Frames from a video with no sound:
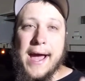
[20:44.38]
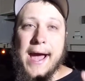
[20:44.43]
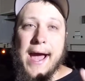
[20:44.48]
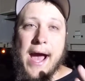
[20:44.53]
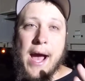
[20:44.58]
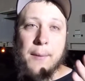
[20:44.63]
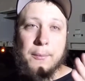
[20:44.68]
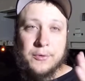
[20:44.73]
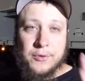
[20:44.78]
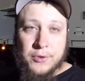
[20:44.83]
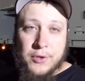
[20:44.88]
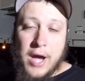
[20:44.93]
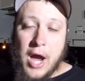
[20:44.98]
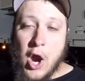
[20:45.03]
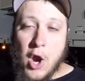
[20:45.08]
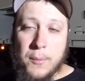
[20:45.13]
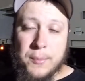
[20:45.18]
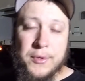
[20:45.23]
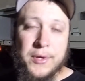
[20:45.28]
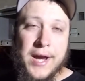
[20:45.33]
I
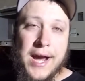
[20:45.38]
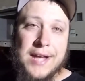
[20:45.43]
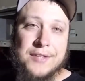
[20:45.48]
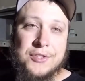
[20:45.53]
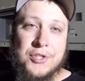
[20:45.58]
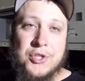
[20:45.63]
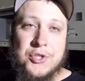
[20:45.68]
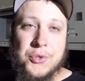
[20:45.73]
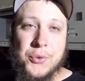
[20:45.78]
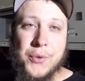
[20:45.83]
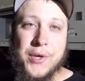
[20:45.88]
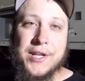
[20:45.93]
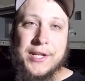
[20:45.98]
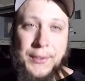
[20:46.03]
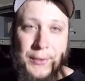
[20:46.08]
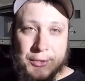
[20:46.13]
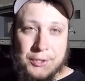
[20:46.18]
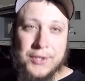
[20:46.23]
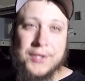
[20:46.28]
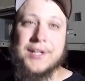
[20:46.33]
hope you guys enjoyed
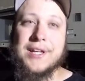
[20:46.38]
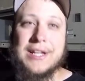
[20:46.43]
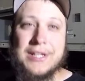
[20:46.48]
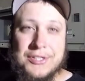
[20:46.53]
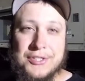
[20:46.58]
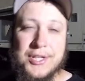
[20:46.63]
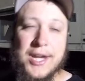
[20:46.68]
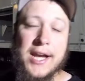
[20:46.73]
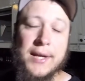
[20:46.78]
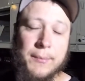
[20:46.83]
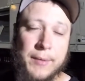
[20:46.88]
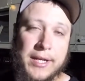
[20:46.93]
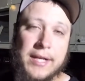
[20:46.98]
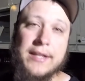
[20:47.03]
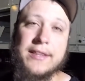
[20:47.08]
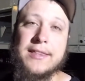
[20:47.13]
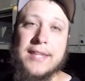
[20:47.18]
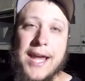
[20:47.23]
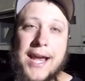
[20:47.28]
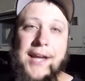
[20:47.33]
the cooking segment.
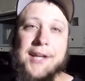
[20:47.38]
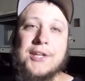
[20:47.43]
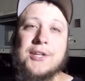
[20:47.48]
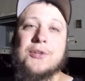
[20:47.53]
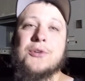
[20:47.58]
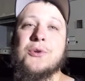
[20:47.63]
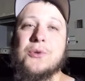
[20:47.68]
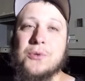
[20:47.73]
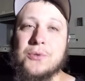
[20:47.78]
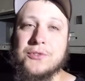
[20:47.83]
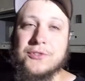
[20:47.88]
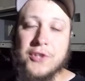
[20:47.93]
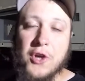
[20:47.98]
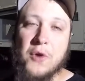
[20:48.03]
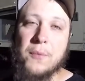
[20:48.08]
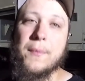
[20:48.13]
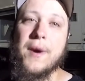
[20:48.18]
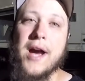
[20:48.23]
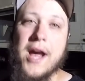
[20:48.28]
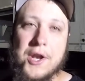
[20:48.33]
Thank you
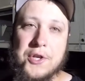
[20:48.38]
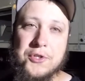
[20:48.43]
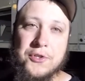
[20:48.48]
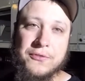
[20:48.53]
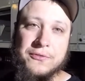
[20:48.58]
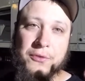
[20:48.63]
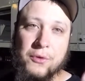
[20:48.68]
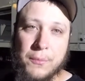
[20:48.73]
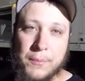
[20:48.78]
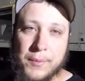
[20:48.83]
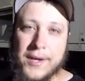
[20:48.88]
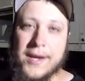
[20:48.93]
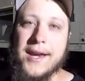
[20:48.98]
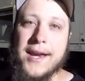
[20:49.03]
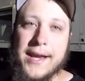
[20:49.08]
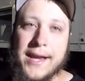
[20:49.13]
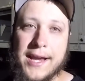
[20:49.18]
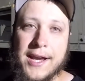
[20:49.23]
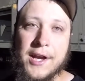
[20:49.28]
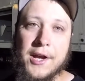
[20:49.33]
so much for
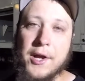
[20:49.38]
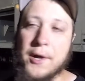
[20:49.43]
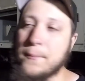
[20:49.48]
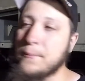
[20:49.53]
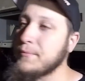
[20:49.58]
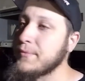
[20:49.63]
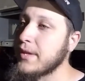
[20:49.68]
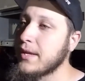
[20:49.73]
being here.